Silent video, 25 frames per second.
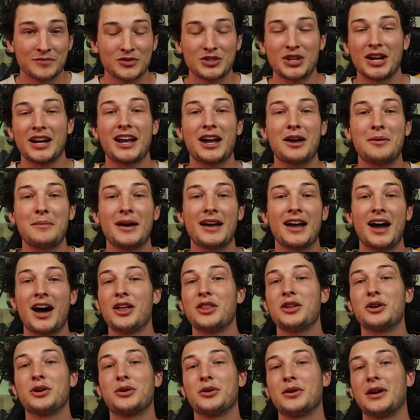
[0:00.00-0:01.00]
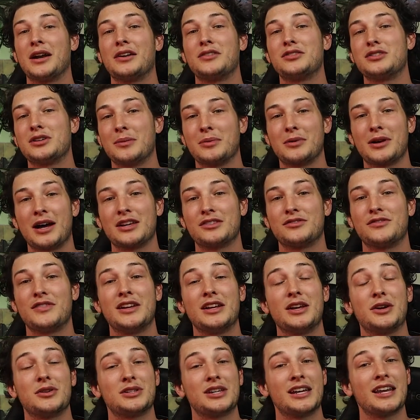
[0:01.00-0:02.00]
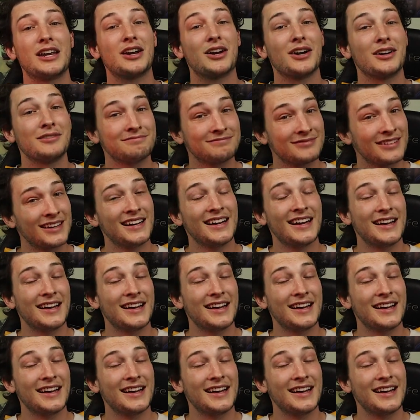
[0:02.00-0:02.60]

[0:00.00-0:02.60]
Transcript: Check out my other creative subclass videos here,